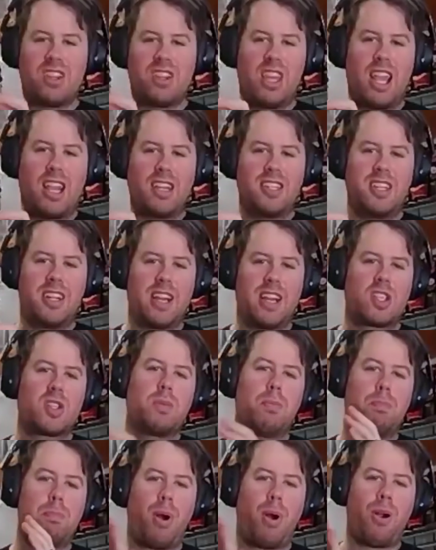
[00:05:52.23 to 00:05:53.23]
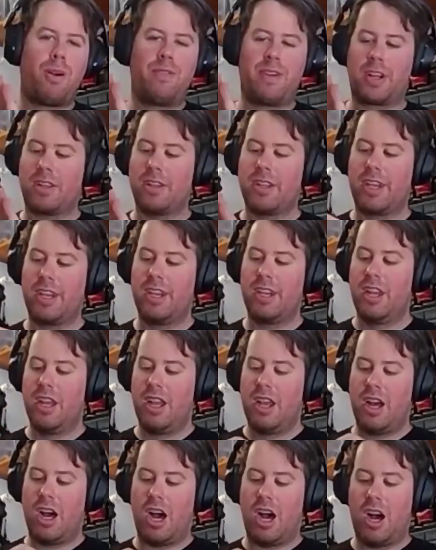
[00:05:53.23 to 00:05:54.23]
18X perfectly.
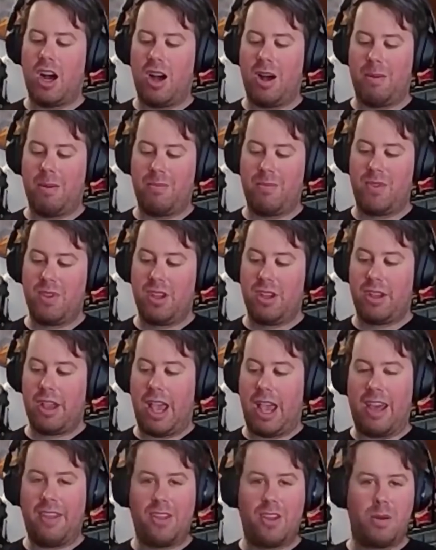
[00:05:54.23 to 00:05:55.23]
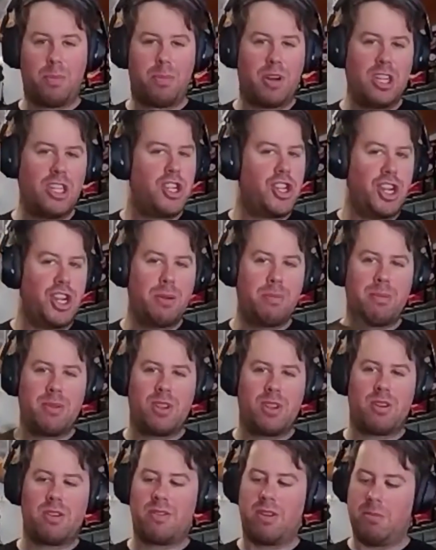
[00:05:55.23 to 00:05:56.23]
And they're pretty cheap.
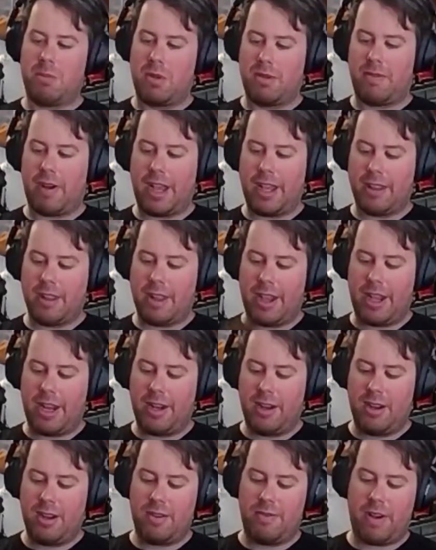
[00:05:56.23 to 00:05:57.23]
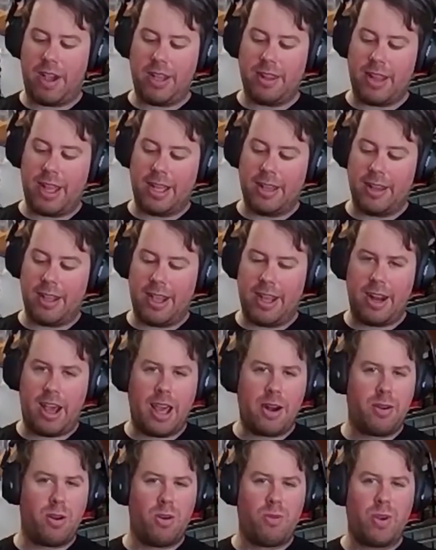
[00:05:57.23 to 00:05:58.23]
They're from the Fight line, Fight Light line. I
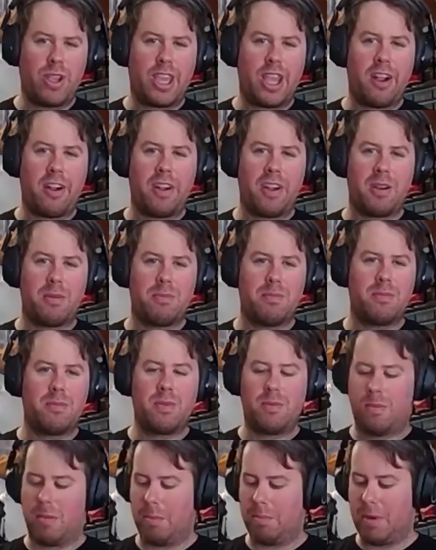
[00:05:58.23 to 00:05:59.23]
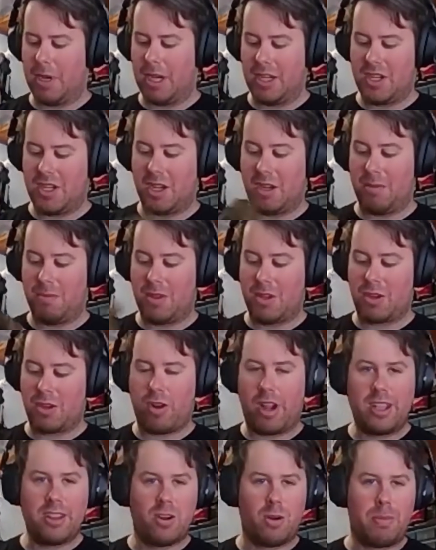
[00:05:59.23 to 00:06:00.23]
don't know if we carry them, but they're
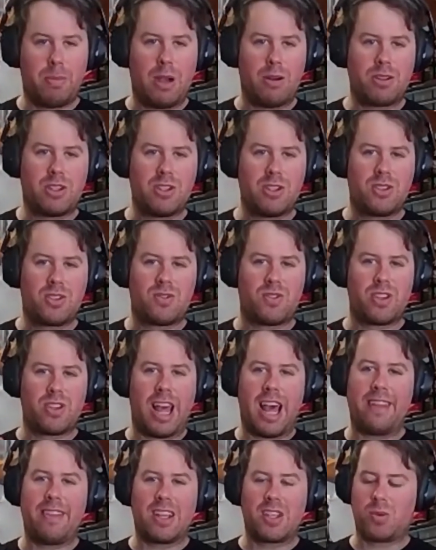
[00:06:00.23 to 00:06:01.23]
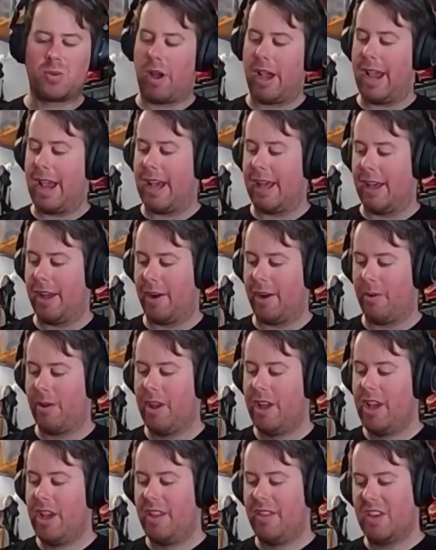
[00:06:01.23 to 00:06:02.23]
great little pouches for that. That's why I don't.
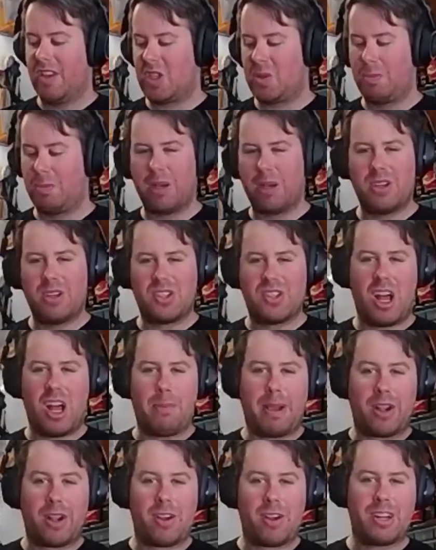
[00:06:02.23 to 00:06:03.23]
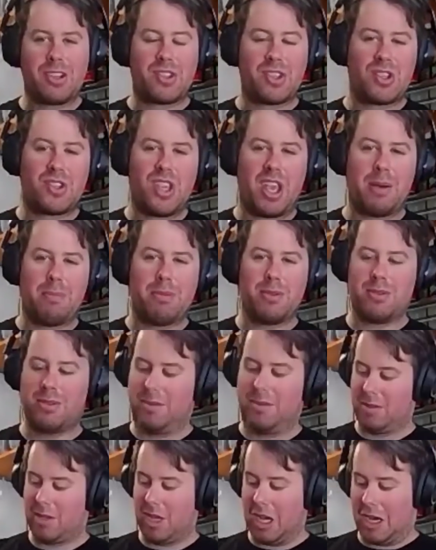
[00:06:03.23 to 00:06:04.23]
This belt is not my greatest example,
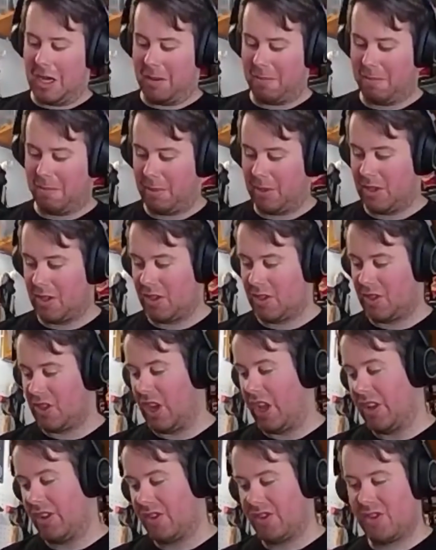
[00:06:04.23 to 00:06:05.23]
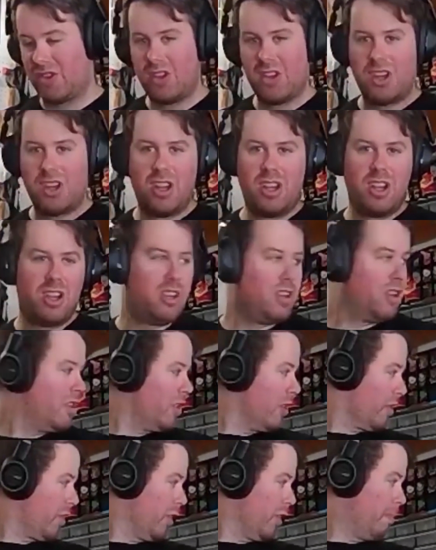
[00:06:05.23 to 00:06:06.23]
but it's
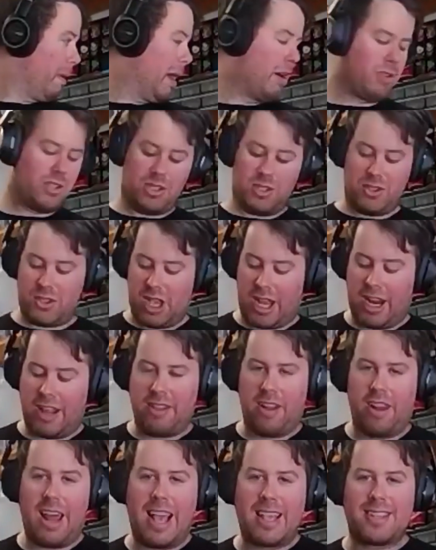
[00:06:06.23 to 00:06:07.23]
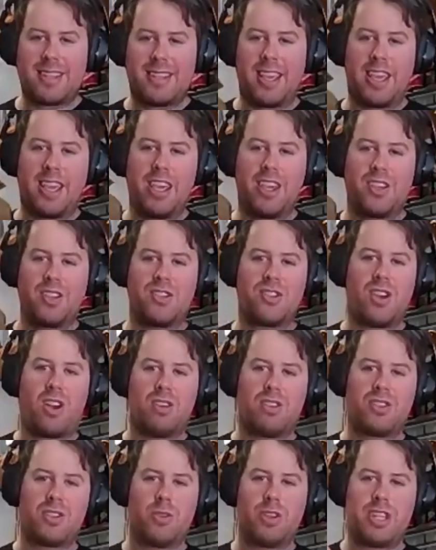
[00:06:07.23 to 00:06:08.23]
they're good pouches. And then the last thing is
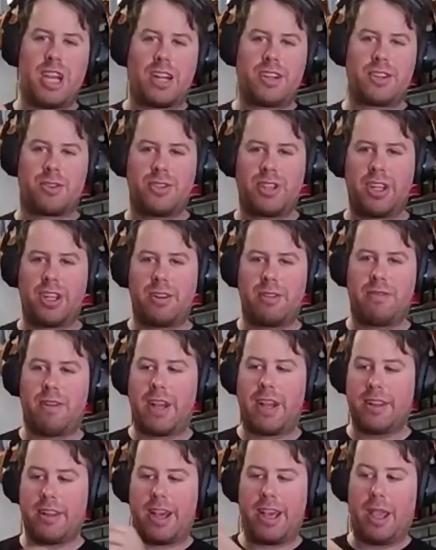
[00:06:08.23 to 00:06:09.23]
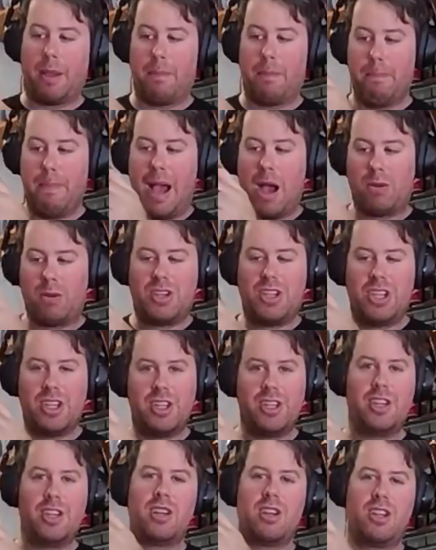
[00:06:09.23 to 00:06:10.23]
also a Tactical Tailor Fight Light
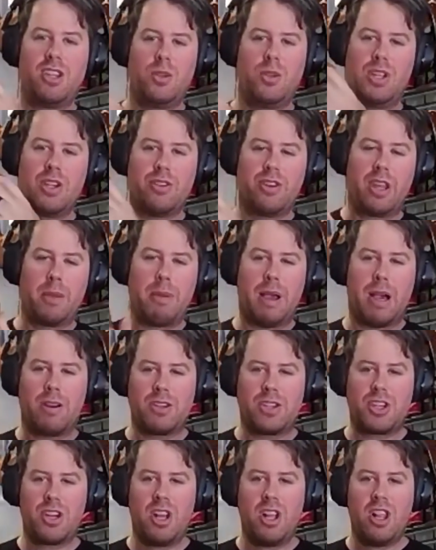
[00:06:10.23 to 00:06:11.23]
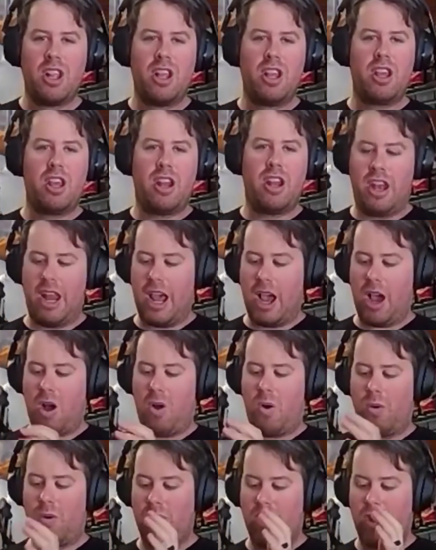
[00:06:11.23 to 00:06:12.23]
mounted utility pouch.
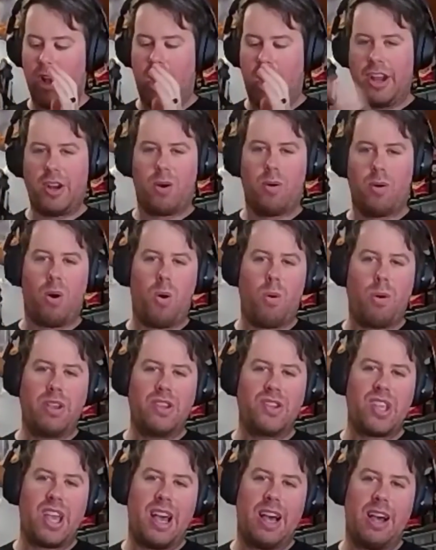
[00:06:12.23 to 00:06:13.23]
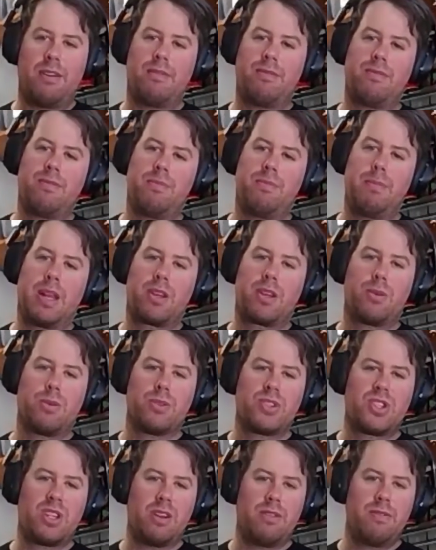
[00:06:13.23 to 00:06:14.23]
Now, I don't always have medical
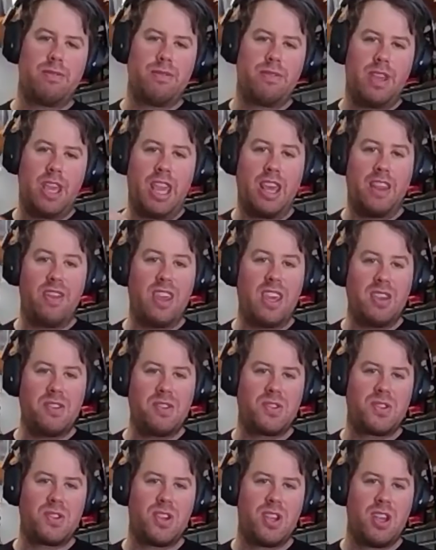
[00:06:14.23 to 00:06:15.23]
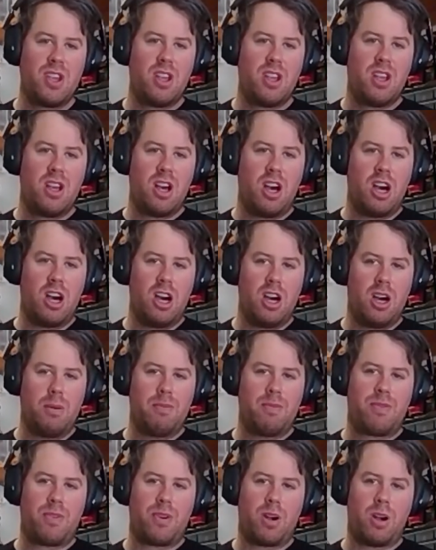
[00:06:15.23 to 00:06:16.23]
stuff in these.
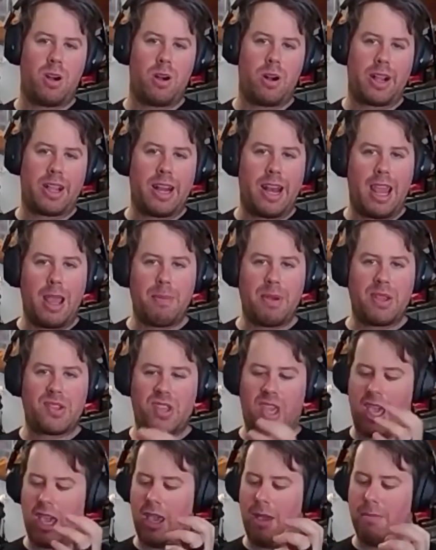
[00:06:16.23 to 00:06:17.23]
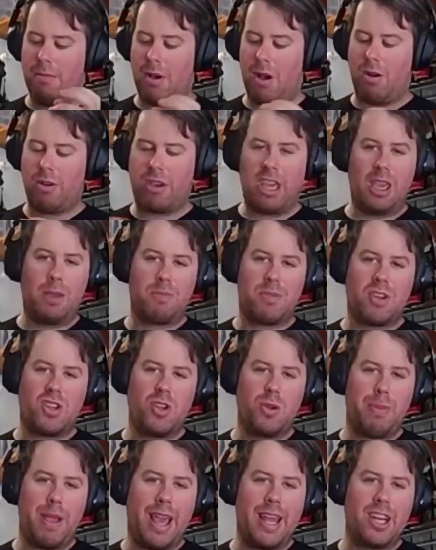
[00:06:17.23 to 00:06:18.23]
For like an AMS game, I'll keep the two
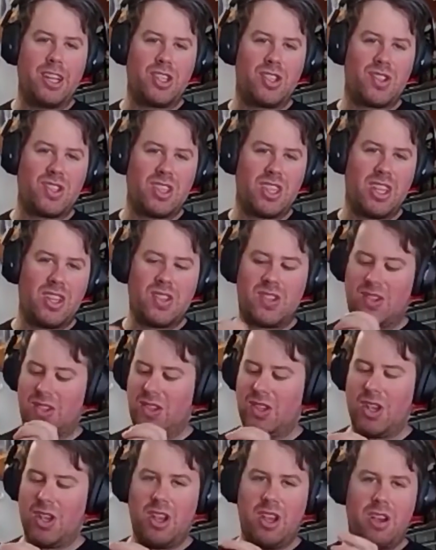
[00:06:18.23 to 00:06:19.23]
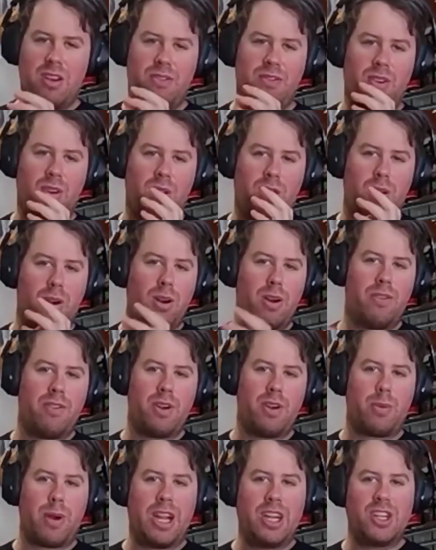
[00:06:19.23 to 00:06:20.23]
bandages in this. For a
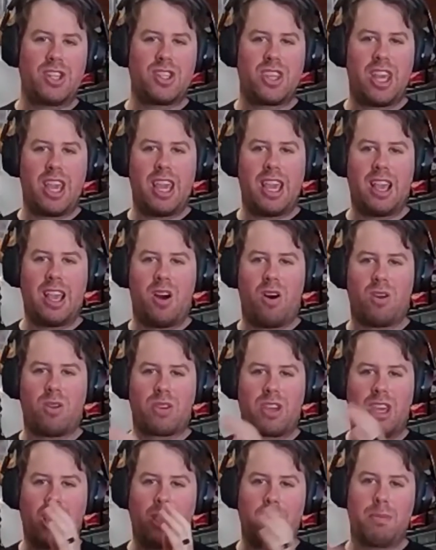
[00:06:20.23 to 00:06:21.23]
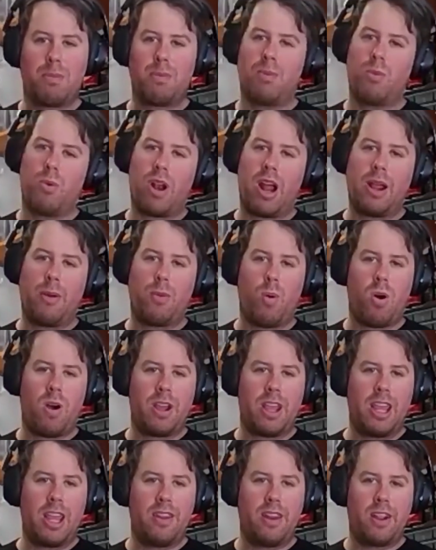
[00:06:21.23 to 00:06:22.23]
range thing, I'll keep what I want
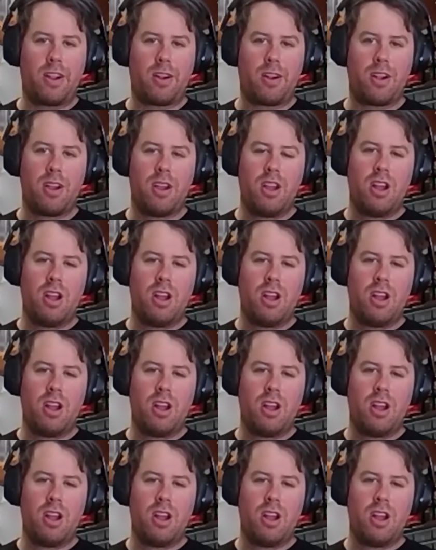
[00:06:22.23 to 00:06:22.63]
in here.